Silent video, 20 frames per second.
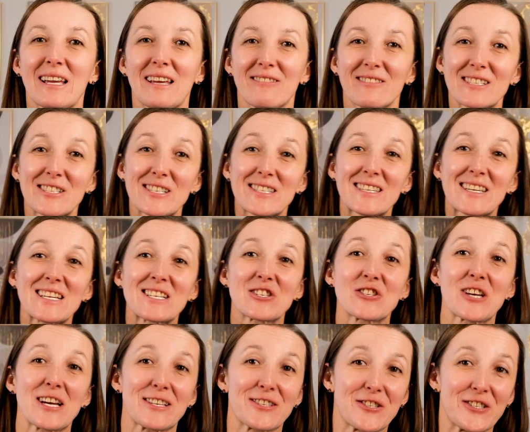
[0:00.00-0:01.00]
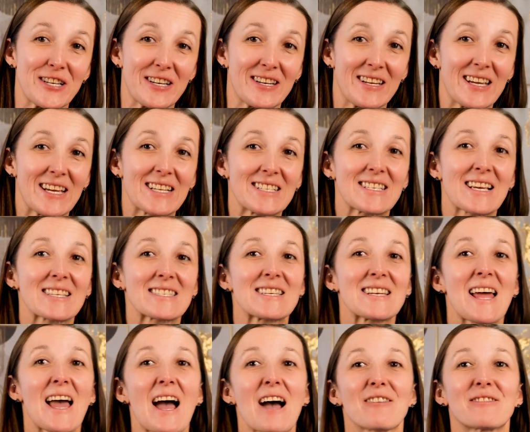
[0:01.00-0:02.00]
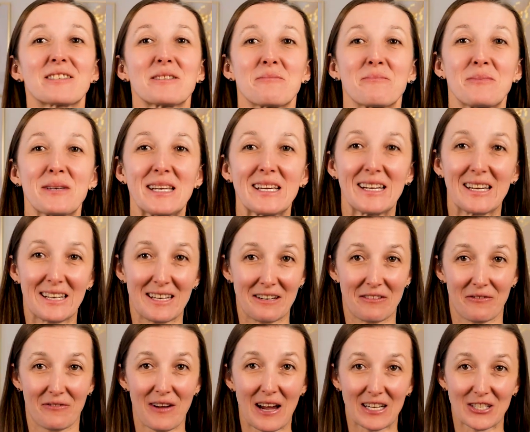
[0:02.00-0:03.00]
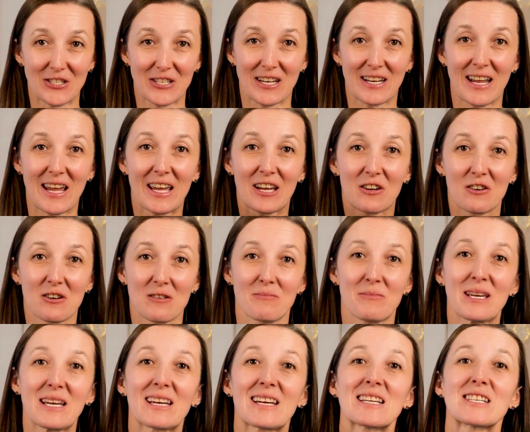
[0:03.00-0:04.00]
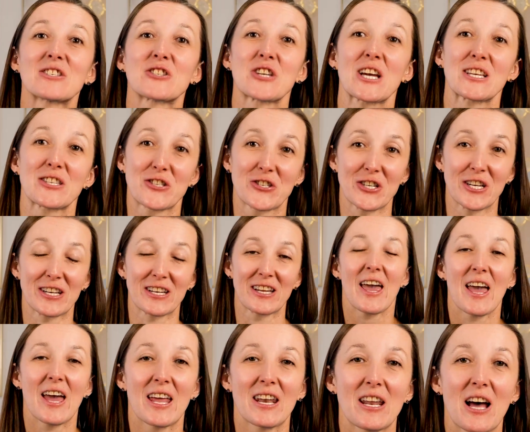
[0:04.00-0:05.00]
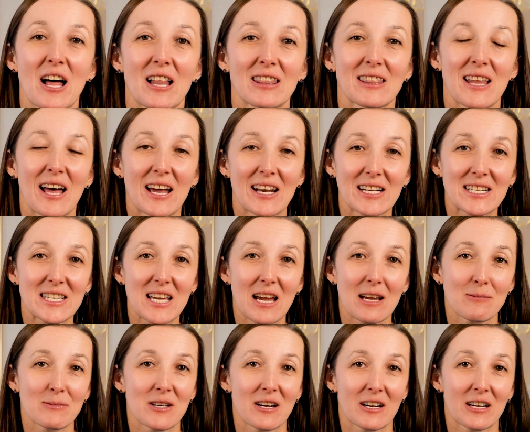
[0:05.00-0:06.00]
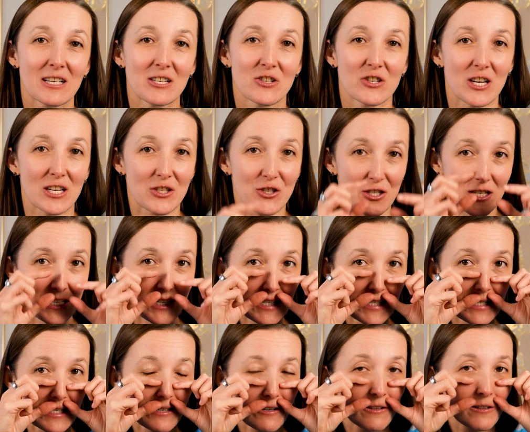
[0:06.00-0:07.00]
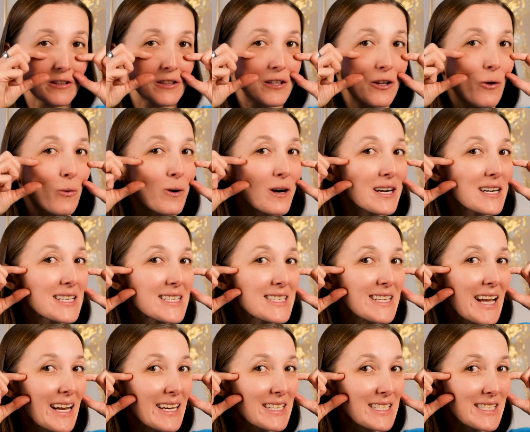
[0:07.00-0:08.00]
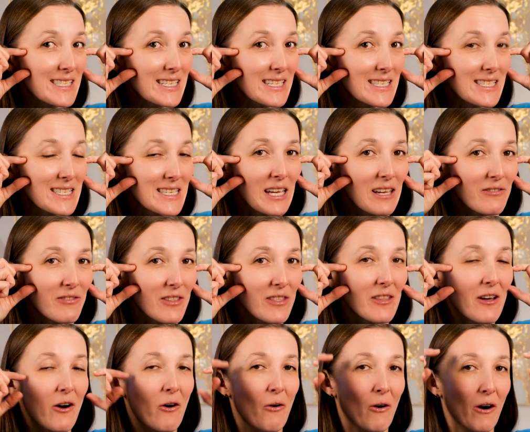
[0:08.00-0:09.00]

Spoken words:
even just congestion. It doesn't have to be an infection, it could be congestion. And a lot of times our congestion is in our lower sinuses. Even though